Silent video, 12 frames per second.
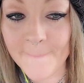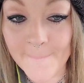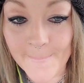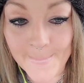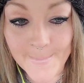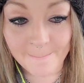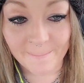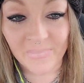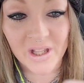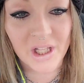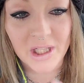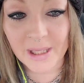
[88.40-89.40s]

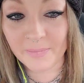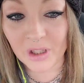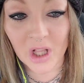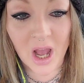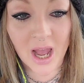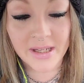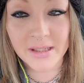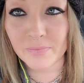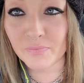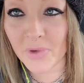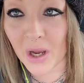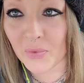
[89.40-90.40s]
Little lip gloss
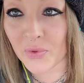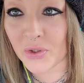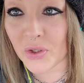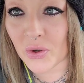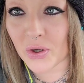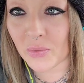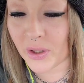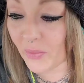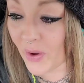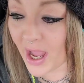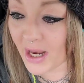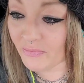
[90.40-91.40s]
out the door we
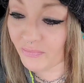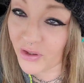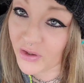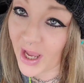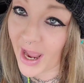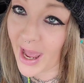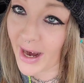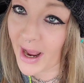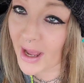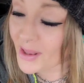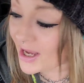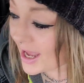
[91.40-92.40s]
went, put the hat
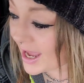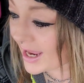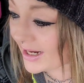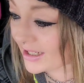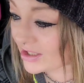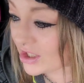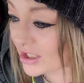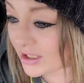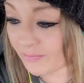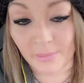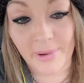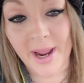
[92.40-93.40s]
on the head, and
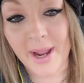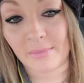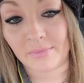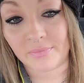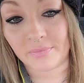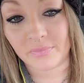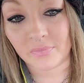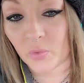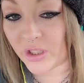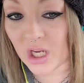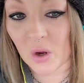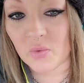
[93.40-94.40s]
just ba-bam,
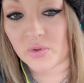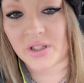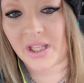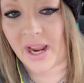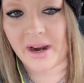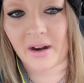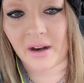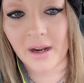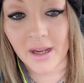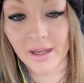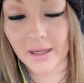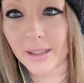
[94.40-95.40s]
we don't care.
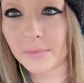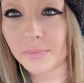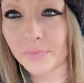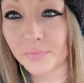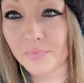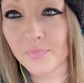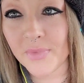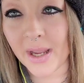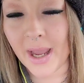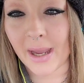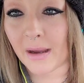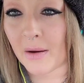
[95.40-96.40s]

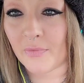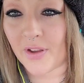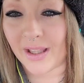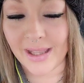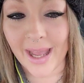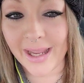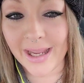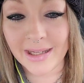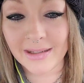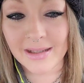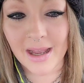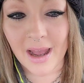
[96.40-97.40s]
I got comfy
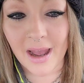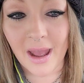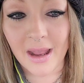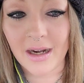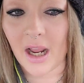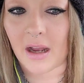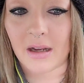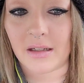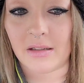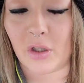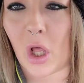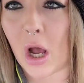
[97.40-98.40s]
leggings on, a
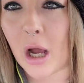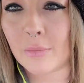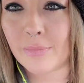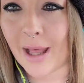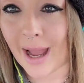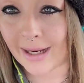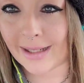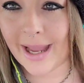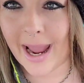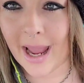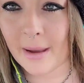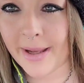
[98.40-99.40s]
long black
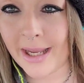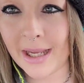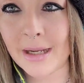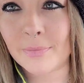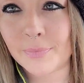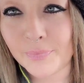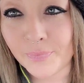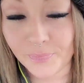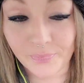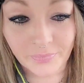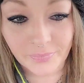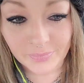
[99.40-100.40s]
cami.
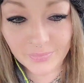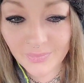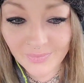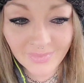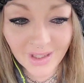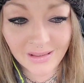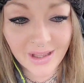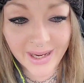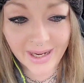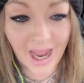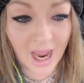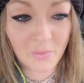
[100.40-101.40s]

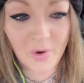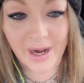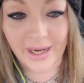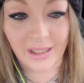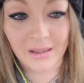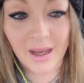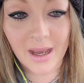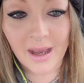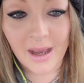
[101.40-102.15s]
Like, I'm ready.